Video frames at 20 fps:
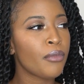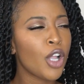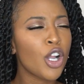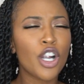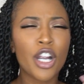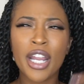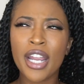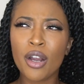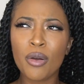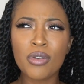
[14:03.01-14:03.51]

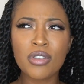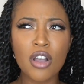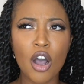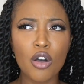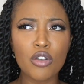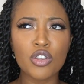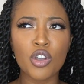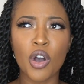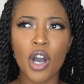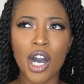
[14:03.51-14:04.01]
Her hair was
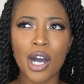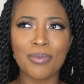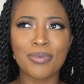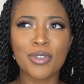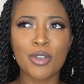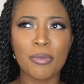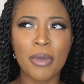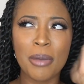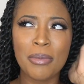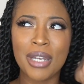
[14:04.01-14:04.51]
also up,
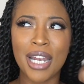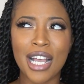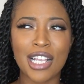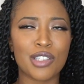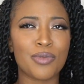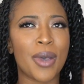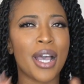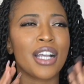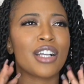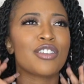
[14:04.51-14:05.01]
so maybe
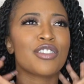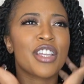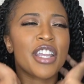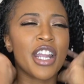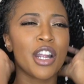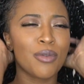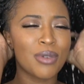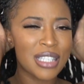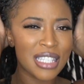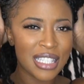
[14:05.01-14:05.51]
that's why. Because her
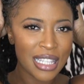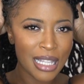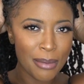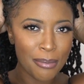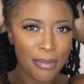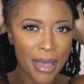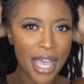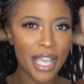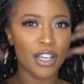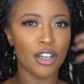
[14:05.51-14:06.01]
hair was
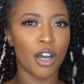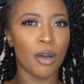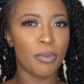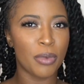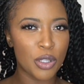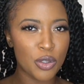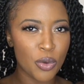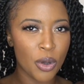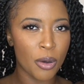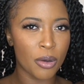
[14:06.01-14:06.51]
slipped back up
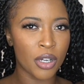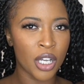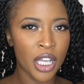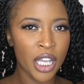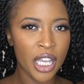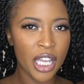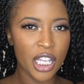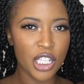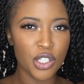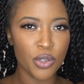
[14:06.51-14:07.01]
into a
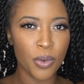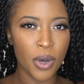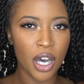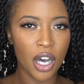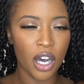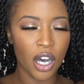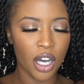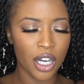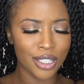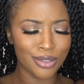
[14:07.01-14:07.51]

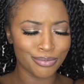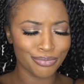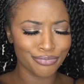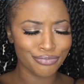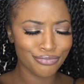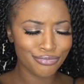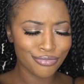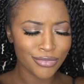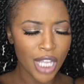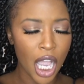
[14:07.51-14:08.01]
bun.
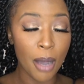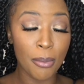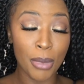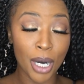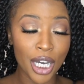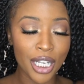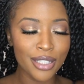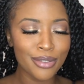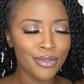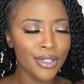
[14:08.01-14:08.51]

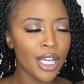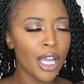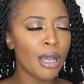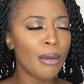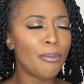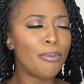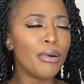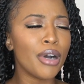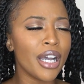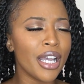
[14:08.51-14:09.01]

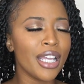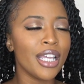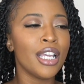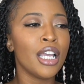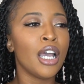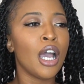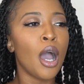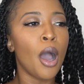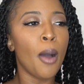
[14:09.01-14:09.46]
But,